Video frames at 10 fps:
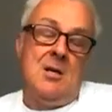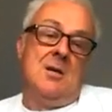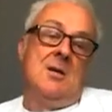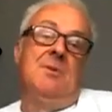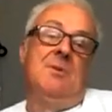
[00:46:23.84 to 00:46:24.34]

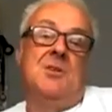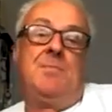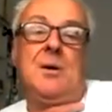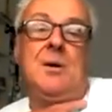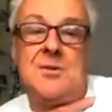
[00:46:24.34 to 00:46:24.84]
But
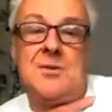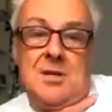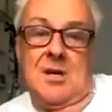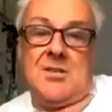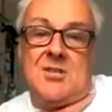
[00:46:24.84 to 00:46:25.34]
suppose
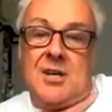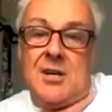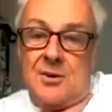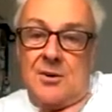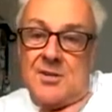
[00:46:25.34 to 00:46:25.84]
a
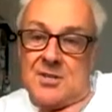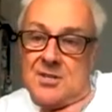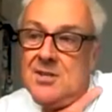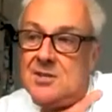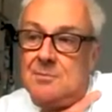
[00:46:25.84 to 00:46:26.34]
synchronous
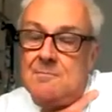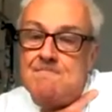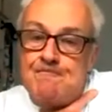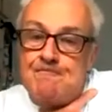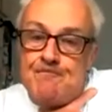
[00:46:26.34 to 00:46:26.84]
system,
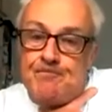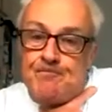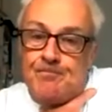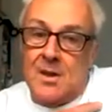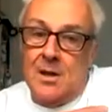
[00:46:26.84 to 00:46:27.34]

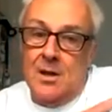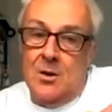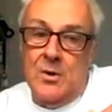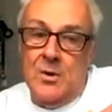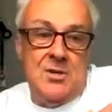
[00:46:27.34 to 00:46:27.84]

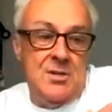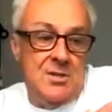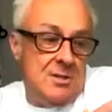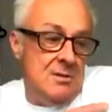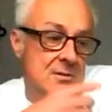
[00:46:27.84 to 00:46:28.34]
which
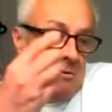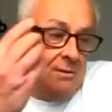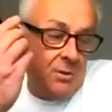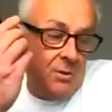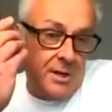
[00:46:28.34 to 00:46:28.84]
is
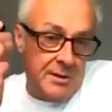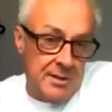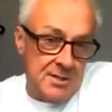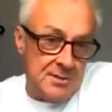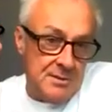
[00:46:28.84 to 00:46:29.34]
looking at
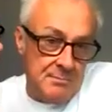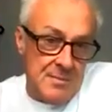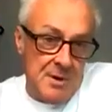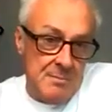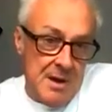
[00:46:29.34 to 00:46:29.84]
this
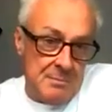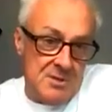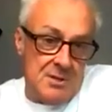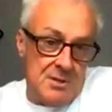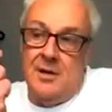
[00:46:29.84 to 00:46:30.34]
memory
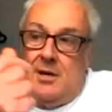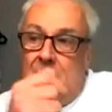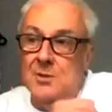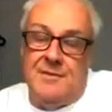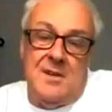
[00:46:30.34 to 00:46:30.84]
mapped I/O
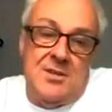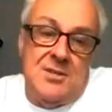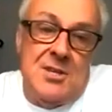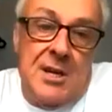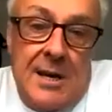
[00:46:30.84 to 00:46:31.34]
as fast as
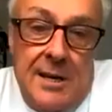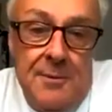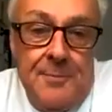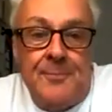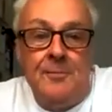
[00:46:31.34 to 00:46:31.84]
it can,
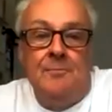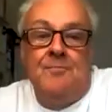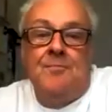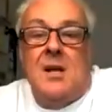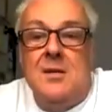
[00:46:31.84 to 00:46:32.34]

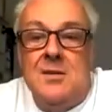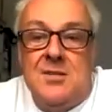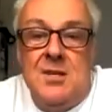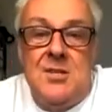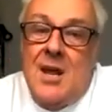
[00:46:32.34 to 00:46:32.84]

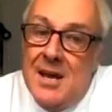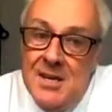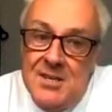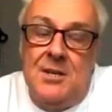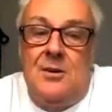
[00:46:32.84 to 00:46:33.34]
sees an
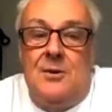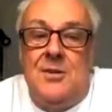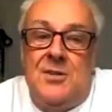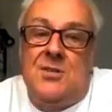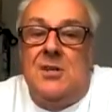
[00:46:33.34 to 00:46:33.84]
asynchronous
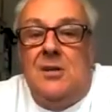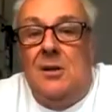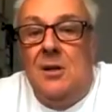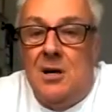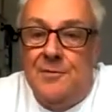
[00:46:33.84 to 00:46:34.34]

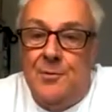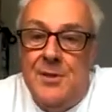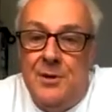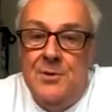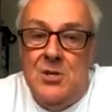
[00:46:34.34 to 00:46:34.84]
signal halfway
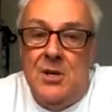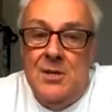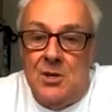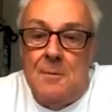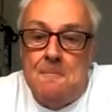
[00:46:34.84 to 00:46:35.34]
through changing.